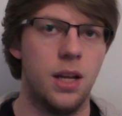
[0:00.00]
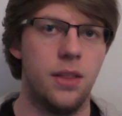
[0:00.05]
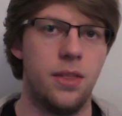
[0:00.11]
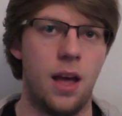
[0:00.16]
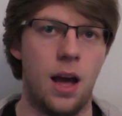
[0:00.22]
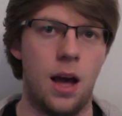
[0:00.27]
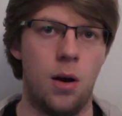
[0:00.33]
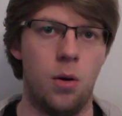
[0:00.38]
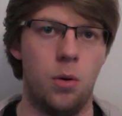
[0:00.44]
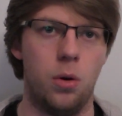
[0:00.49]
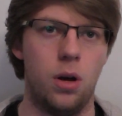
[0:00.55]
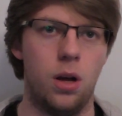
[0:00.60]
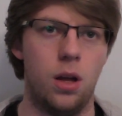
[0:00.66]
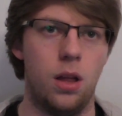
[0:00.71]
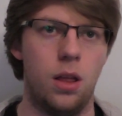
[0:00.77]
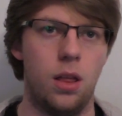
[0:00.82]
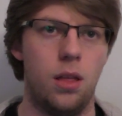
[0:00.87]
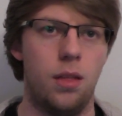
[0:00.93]
Now,
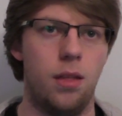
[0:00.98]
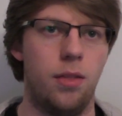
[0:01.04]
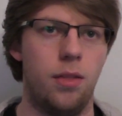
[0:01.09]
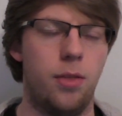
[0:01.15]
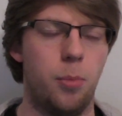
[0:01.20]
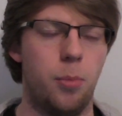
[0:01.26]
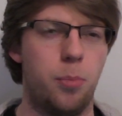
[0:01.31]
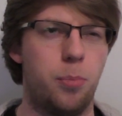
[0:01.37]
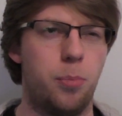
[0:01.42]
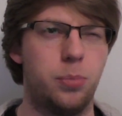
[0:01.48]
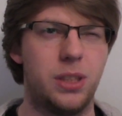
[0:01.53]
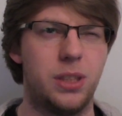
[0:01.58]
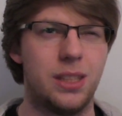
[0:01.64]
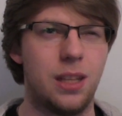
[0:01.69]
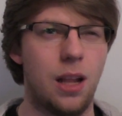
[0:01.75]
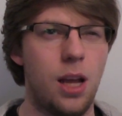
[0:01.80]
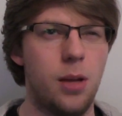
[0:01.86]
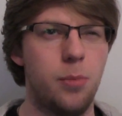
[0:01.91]
the
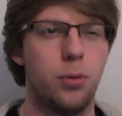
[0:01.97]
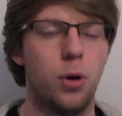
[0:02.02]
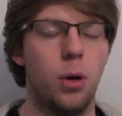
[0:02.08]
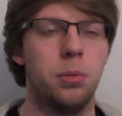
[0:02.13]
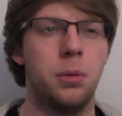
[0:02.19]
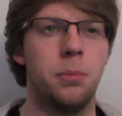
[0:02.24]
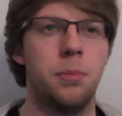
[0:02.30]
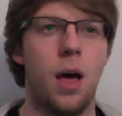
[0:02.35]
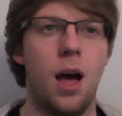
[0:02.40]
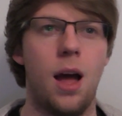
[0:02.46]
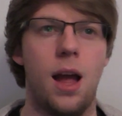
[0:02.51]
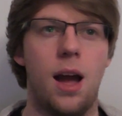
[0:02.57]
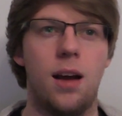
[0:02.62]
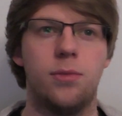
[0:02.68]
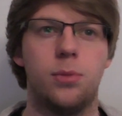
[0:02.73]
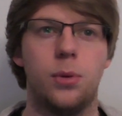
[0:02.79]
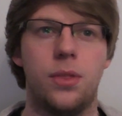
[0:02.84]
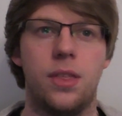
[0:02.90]
slight problem that I
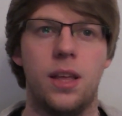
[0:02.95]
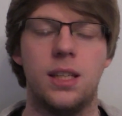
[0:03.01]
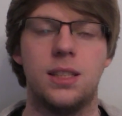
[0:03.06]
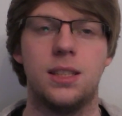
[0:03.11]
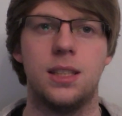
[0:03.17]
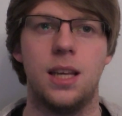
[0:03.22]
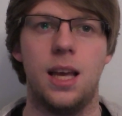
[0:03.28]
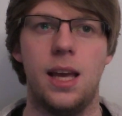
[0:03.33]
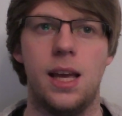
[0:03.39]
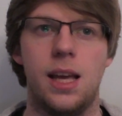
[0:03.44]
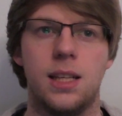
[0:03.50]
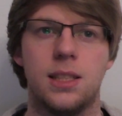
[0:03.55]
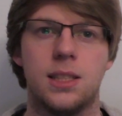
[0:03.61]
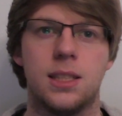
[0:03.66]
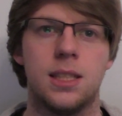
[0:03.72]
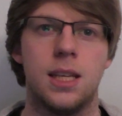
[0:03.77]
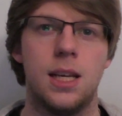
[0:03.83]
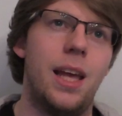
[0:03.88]
have with this
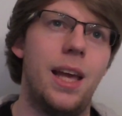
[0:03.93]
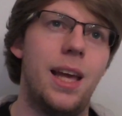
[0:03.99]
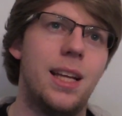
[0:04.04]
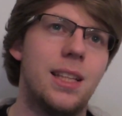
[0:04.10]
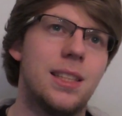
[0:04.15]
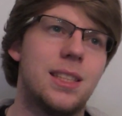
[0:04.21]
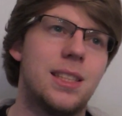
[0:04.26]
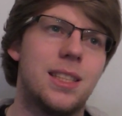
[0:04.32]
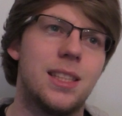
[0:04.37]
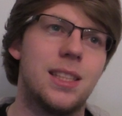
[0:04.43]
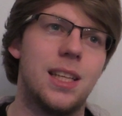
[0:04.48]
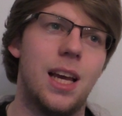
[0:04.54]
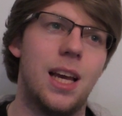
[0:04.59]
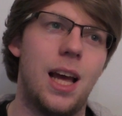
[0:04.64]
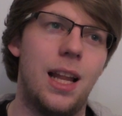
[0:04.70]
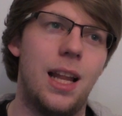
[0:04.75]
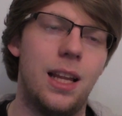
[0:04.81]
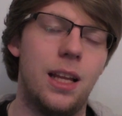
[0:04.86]
is it's
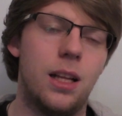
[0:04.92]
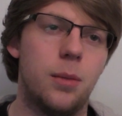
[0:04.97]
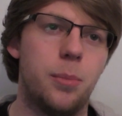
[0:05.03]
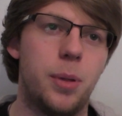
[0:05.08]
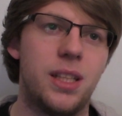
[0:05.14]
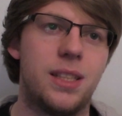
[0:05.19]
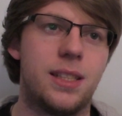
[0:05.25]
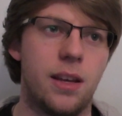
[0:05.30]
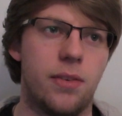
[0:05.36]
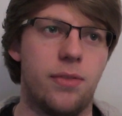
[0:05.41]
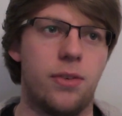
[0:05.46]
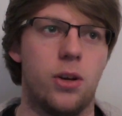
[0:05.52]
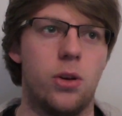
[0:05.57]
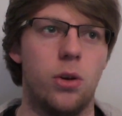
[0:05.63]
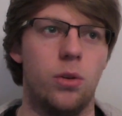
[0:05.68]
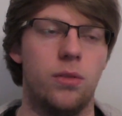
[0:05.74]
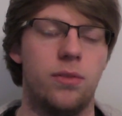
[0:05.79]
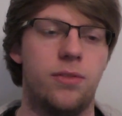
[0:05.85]
a little bit
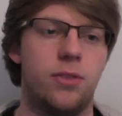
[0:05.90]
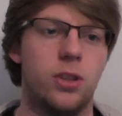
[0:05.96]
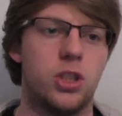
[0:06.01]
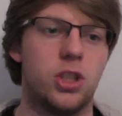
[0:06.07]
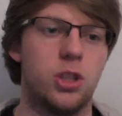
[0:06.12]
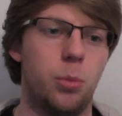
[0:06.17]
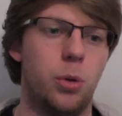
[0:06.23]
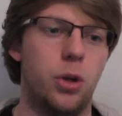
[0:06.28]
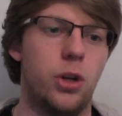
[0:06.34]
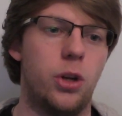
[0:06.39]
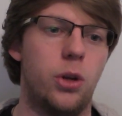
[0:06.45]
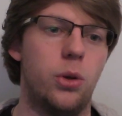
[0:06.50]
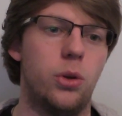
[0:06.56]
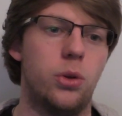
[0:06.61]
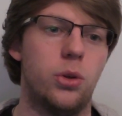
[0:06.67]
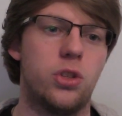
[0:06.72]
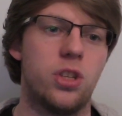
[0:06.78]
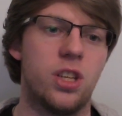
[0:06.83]
difficult for someone
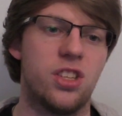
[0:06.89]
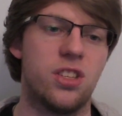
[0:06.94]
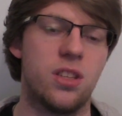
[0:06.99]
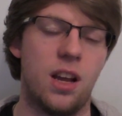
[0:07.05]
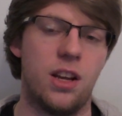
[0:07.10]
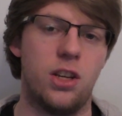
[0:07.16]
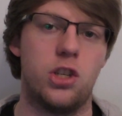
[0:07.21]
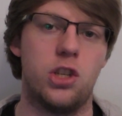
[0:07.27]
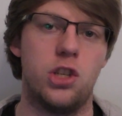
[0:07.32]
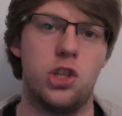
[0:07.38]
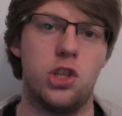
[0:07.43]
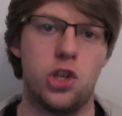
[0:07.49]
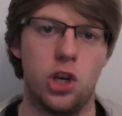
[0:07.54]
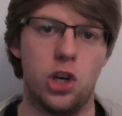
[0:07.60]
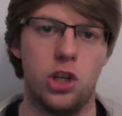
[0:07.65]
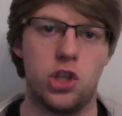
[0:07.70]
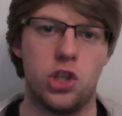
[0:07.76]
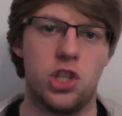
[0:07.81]
who's a sanctioned
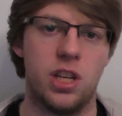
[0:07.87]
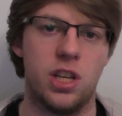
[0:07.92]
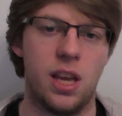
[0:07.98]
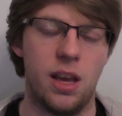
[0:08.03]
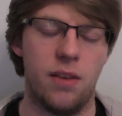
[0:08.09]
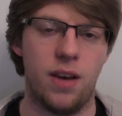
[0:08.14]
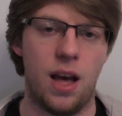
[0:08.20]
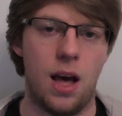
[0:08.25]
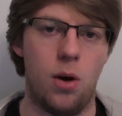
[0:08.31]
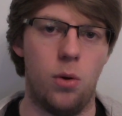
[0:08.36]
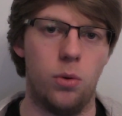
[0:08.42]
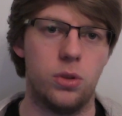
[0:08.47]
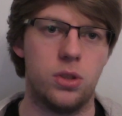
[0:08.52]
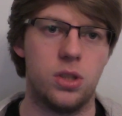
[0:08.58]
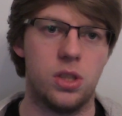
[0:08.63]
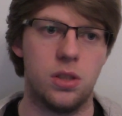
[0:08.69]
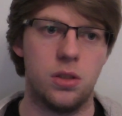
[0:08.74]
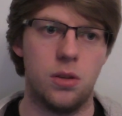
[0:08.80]
judge to give
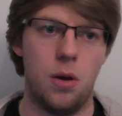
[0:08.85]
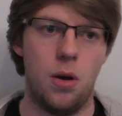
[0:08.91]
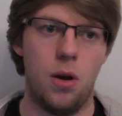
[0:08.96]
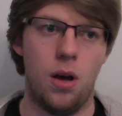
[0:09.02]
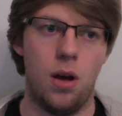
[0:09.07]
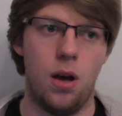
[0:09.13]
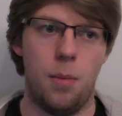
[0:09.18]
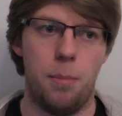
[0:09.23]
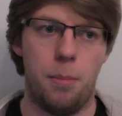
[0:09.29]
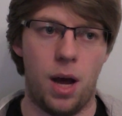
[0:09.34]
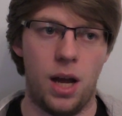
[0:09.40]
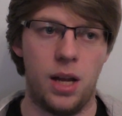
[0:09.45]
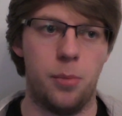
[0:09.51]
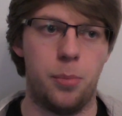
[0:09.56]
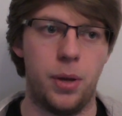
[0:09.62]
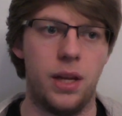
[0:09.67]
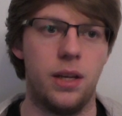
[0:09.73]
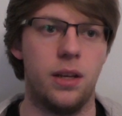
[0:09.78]
out my
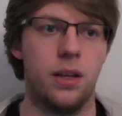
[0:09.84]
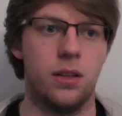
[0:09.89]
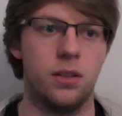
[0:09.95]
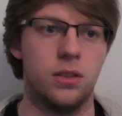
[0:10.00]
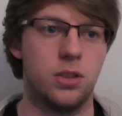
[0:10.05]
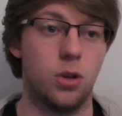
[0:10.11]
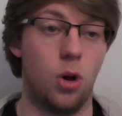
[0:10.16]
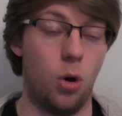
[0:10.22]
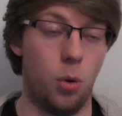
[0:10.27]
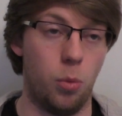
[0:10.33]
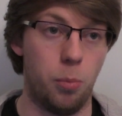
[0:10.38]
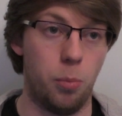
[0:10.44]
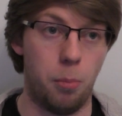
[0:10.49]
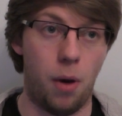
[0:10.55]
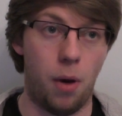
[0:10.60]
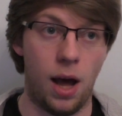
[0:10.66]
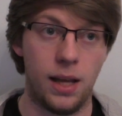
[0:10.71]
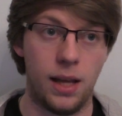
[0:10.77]
opinions or
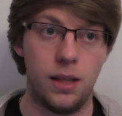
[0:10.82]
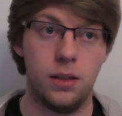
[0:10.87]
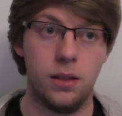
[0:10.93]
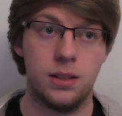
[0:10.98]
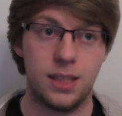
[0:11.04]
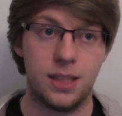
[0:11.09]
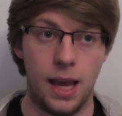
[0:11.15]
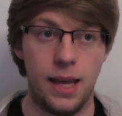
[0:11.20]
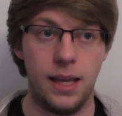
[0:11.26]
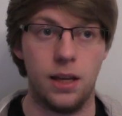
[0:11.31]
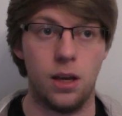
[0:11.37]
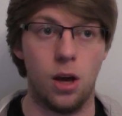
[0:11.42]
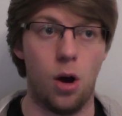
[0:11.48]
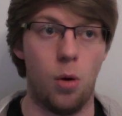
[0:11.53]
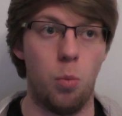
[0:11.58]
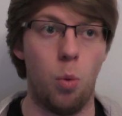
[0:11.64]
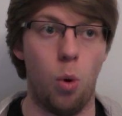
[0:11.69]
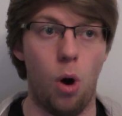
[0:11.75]
my
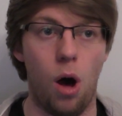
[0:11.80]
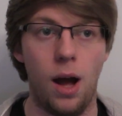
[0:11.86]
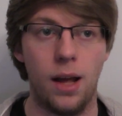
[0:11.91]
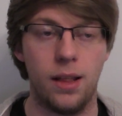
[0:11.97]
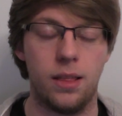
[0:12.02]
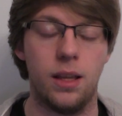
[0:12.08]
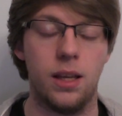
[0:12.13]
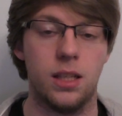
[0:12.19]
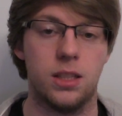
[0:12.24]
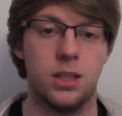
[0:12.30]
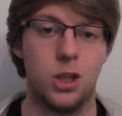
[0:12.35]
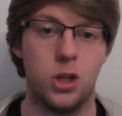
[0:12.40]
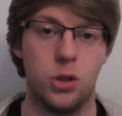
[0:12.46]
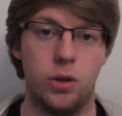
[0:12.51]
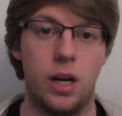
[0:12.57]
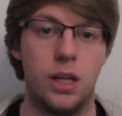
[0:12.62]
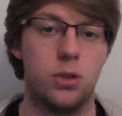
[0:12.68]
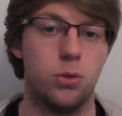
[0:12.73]
take on what I think is a
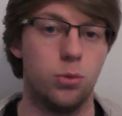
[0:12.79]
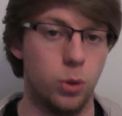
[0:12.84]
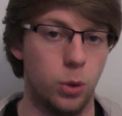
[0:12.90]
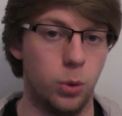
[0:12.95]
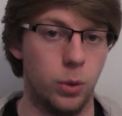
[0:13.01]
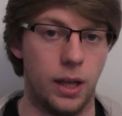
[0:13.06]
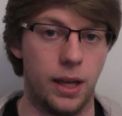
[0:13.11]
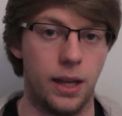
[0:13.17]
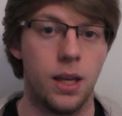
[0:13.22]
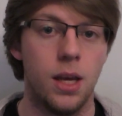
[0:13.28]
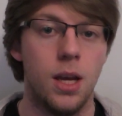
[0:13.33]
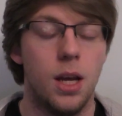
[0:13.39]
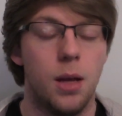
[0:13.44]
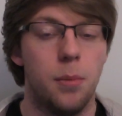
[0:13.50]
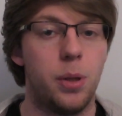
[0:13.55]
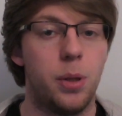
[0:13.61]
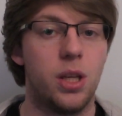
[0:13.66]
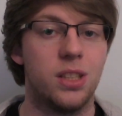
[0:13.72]
correct ruling,
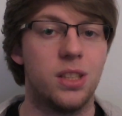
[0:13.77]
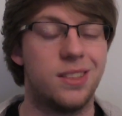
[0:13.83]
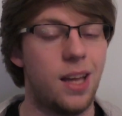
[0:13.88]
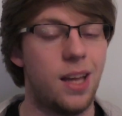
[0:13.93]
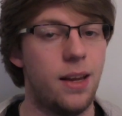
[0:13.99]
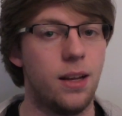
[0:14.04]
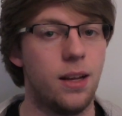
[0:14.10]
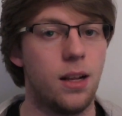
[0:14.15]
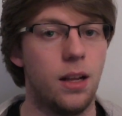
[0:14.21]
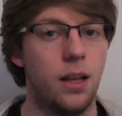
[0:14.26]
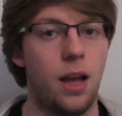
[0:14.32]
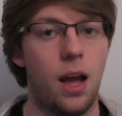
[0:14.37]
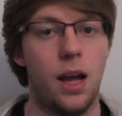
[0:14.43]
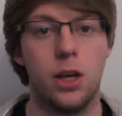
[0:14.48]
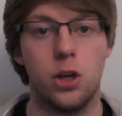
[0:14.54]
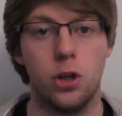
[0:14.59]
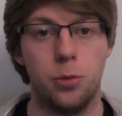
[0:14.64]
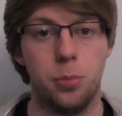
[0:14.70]
because technically
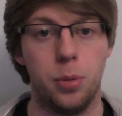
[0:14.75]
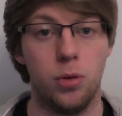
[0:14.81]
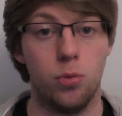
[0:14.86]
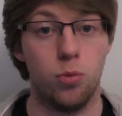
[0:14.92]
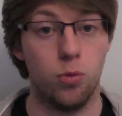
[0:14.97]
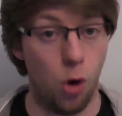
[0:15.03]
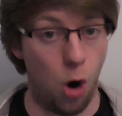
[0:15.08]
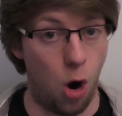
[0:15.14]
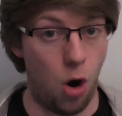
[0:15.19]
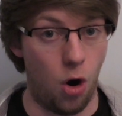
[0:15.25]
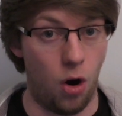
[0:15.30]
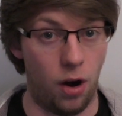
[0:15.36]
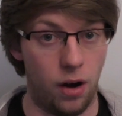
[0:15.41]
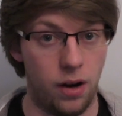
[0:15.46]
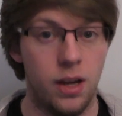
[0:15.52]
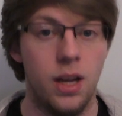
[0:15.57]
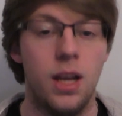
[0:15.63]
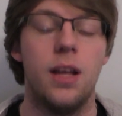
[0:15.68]
I could be
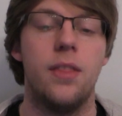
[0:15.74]
wrong.